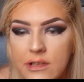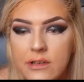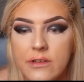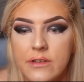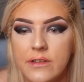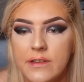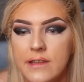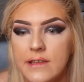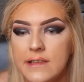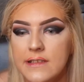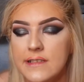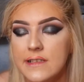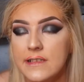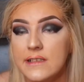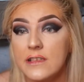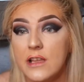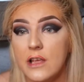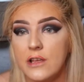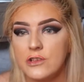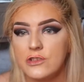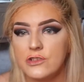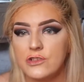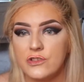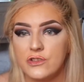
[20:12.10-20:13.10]
Uh, this is
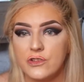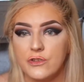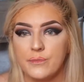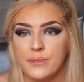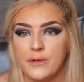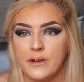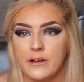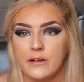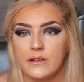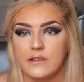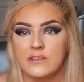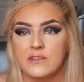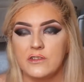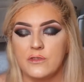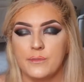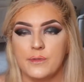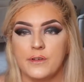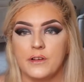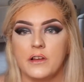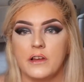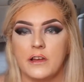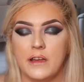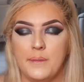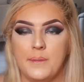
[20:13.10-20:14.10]
super,
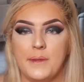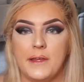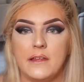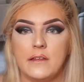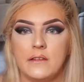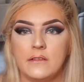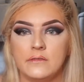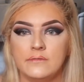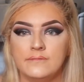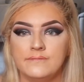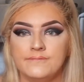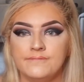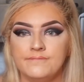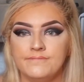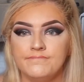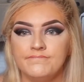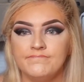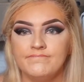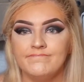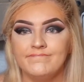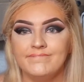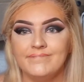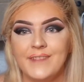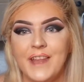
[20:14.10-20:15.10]
super creamy.
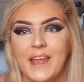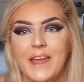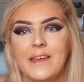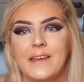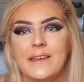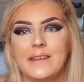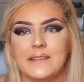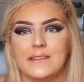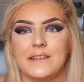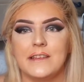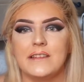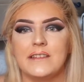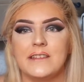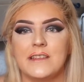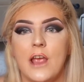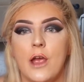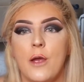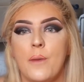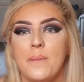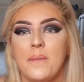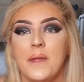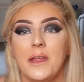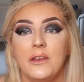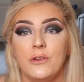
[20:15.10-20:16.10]
This
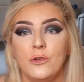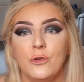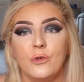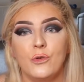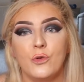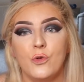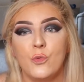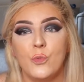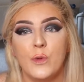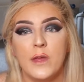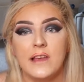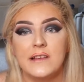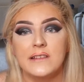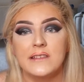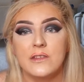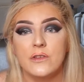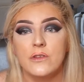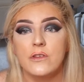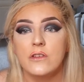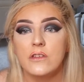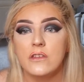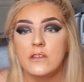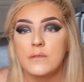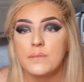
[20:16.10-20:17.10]
might not go best
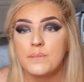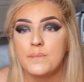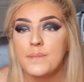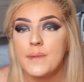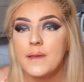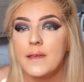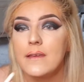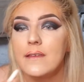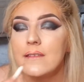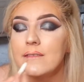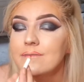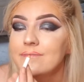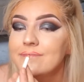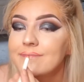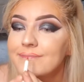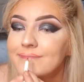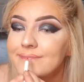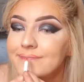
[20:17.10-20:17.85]
look, but